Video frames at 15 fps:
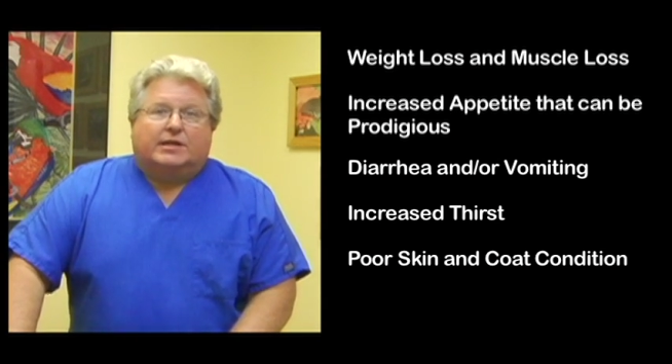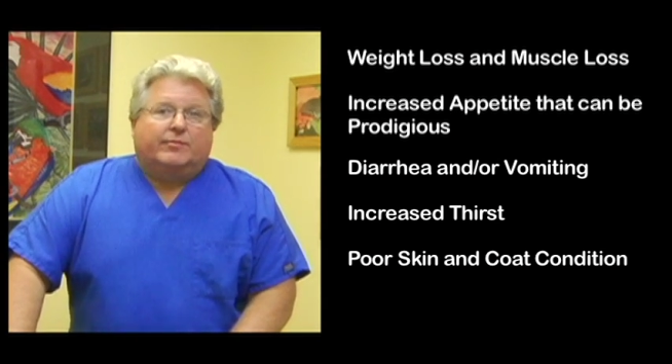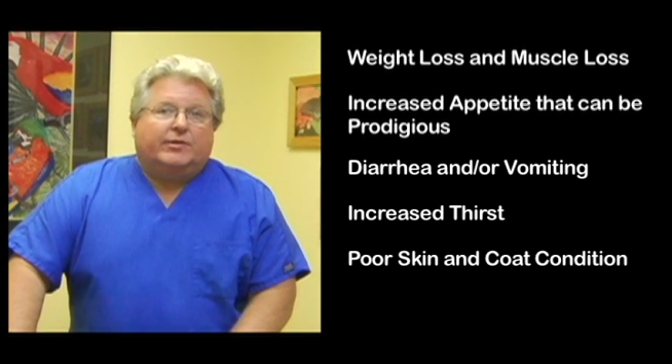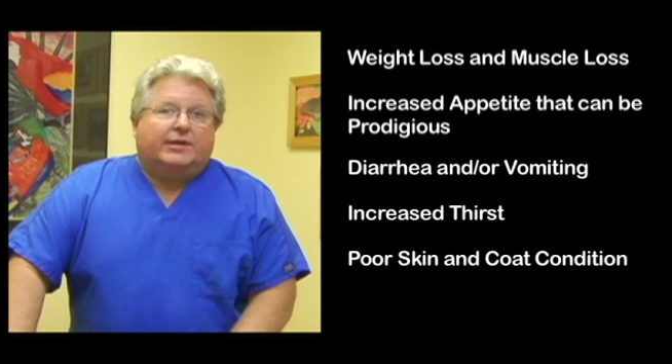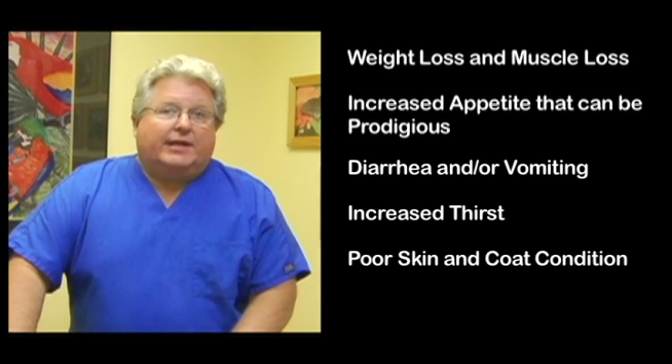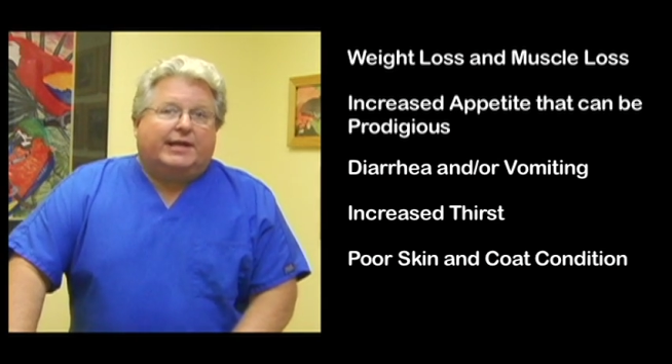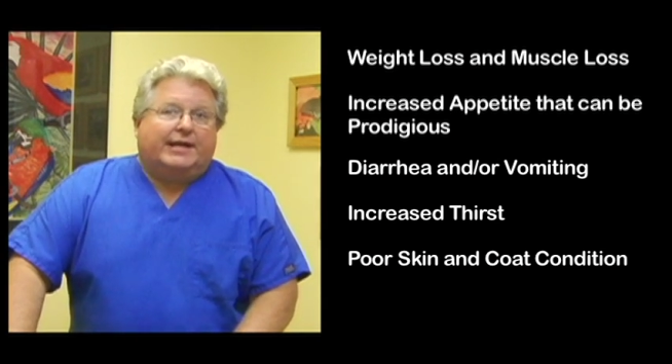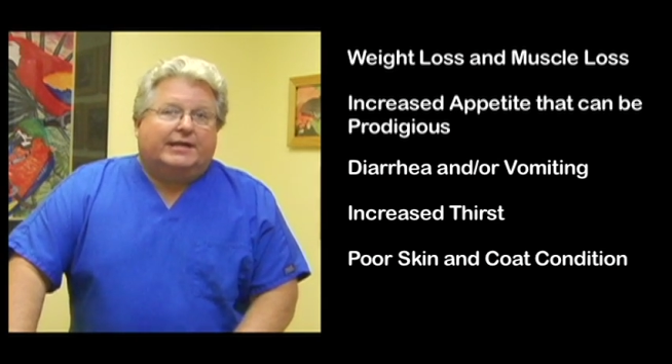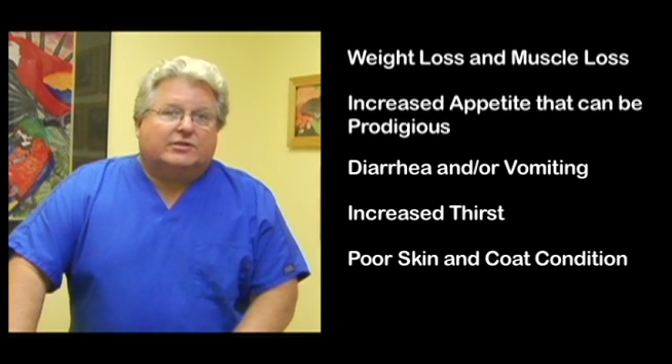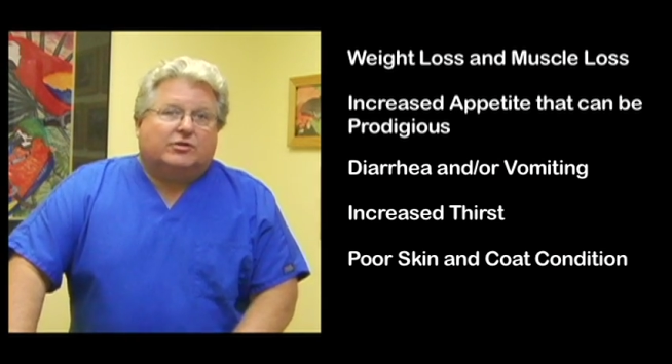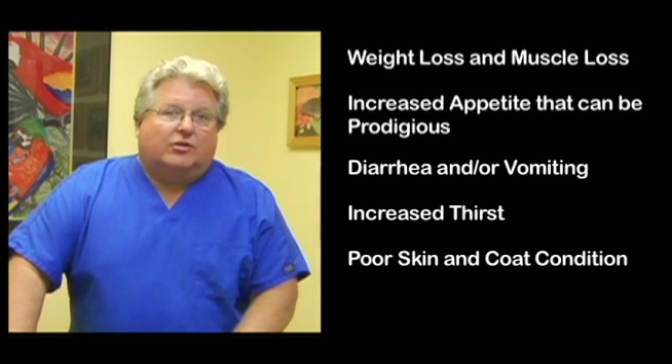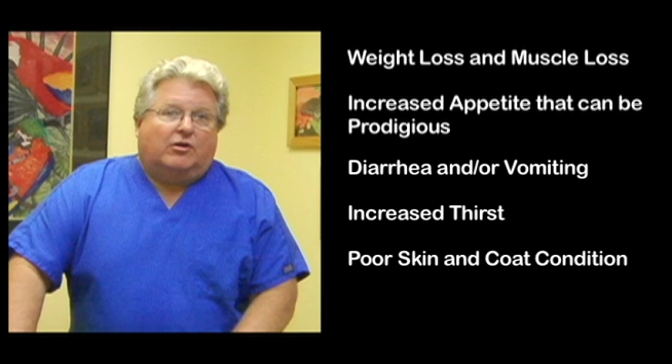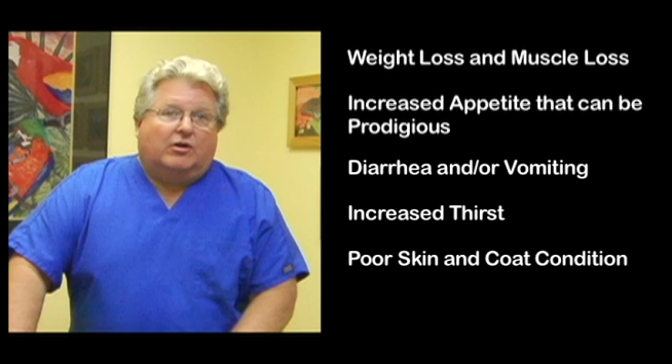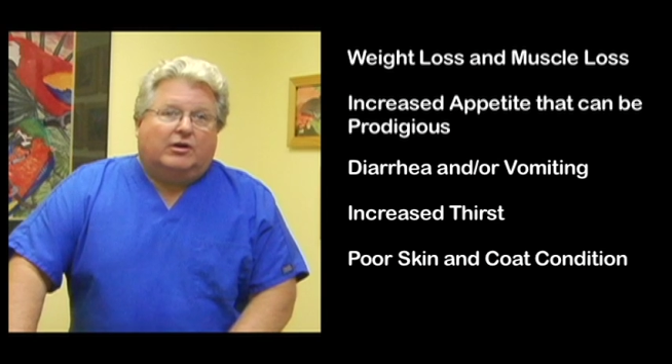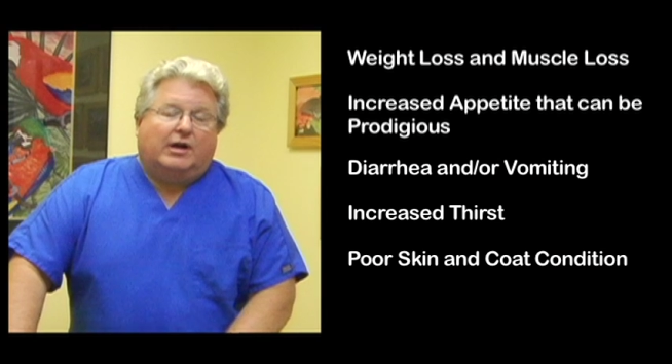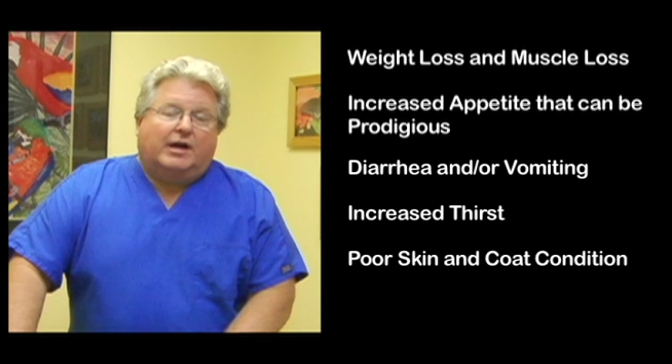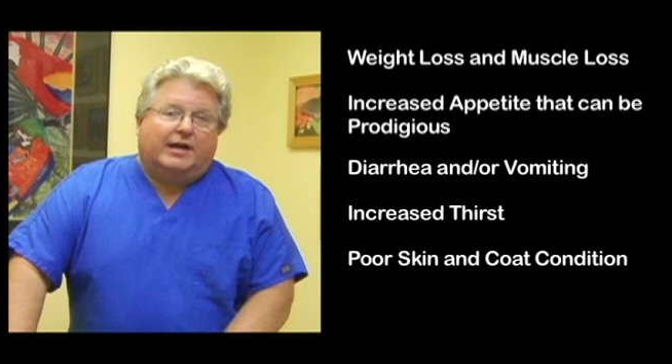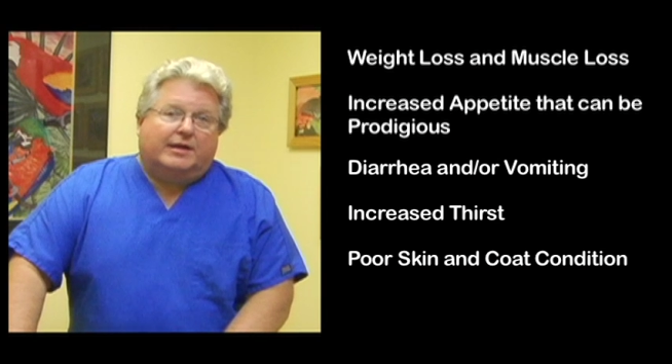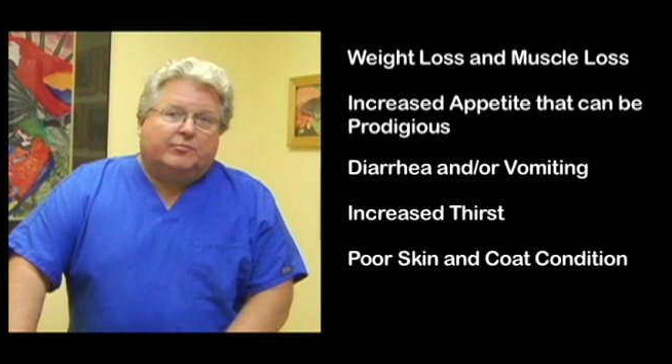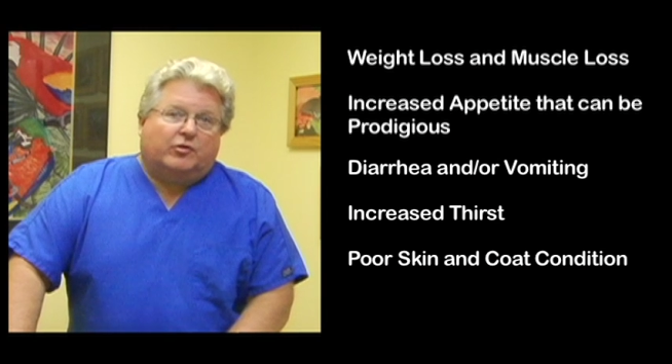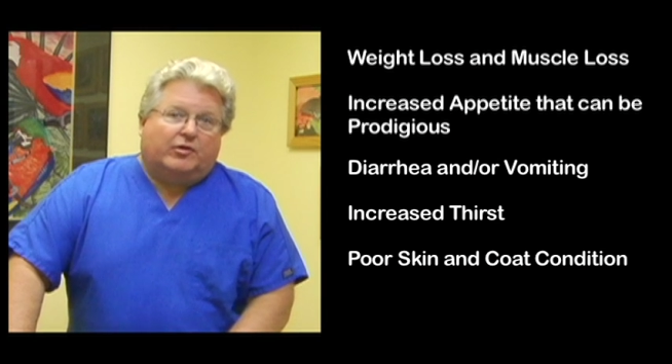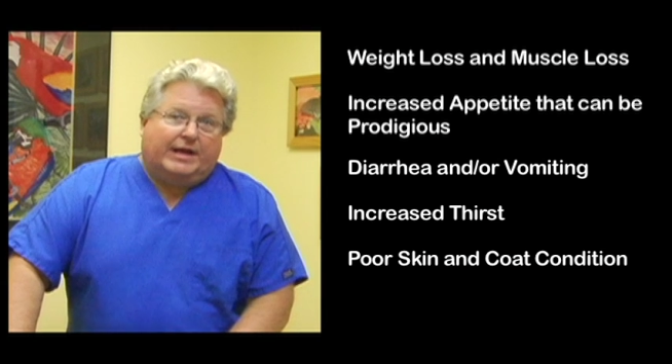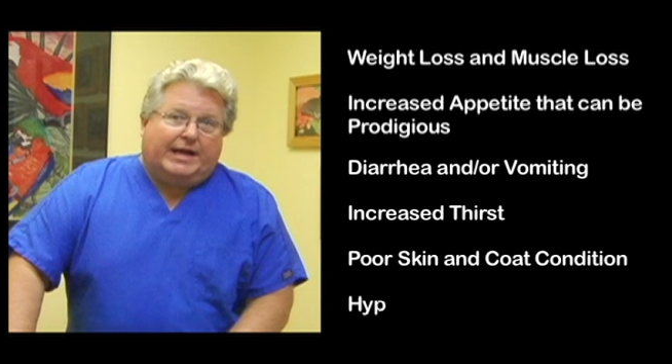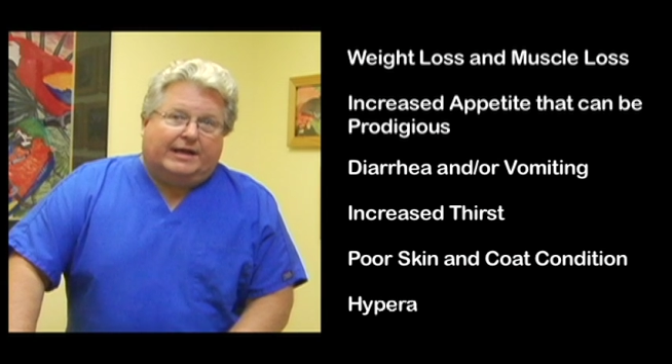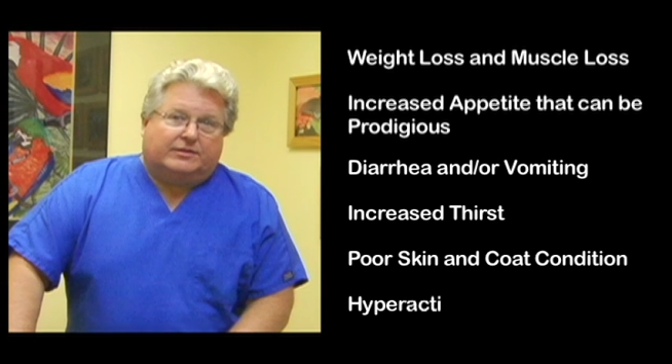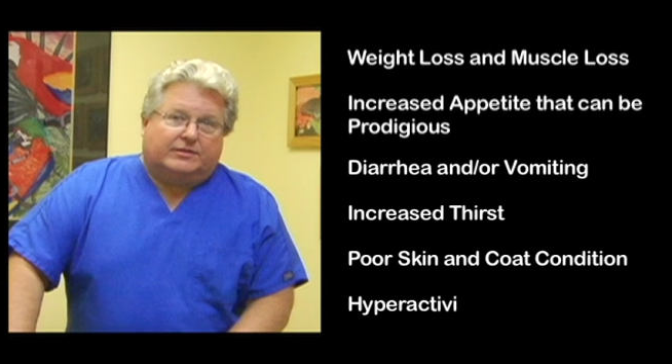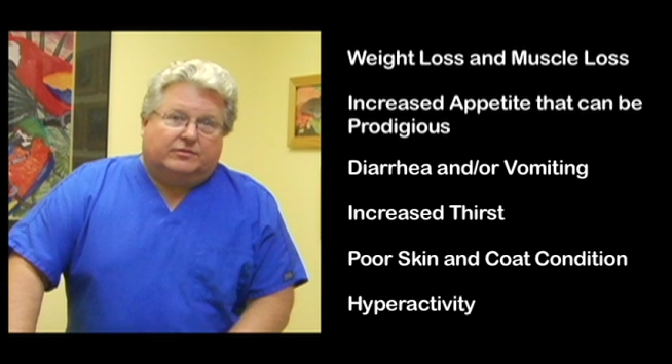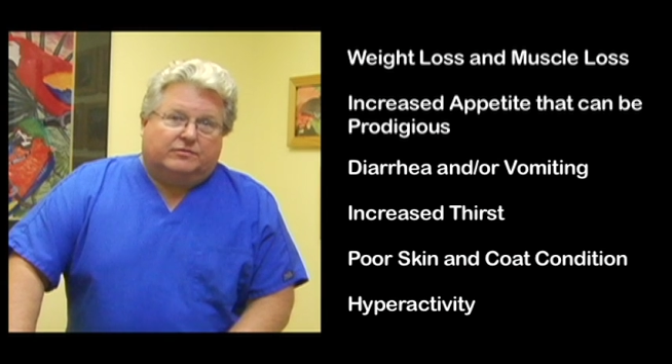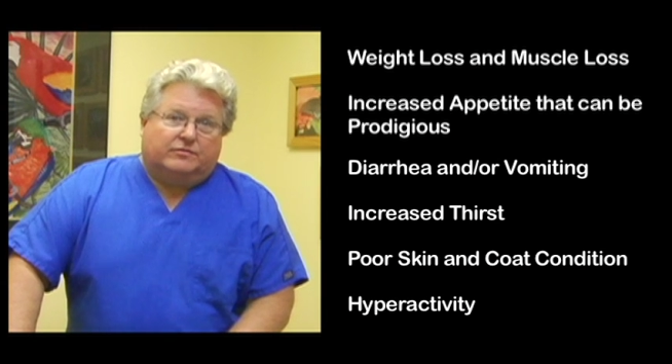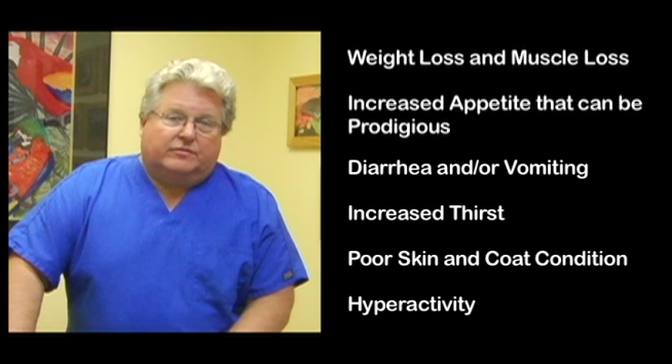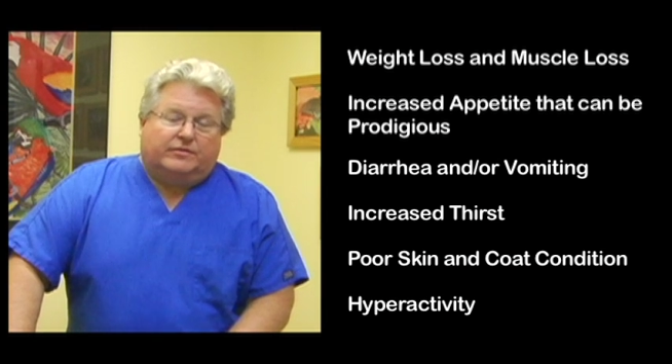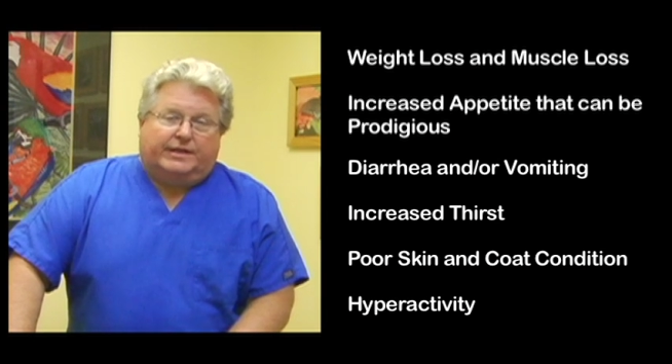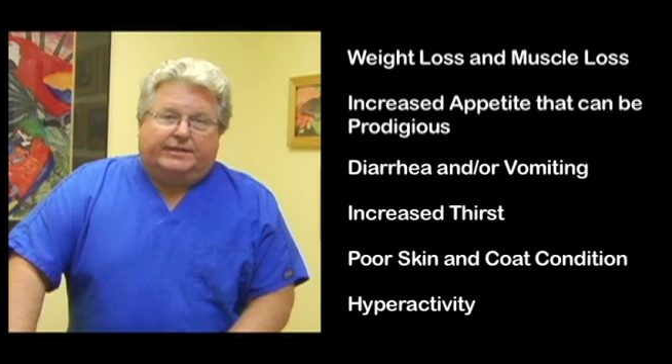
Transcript: Some of the cats are hyperactive,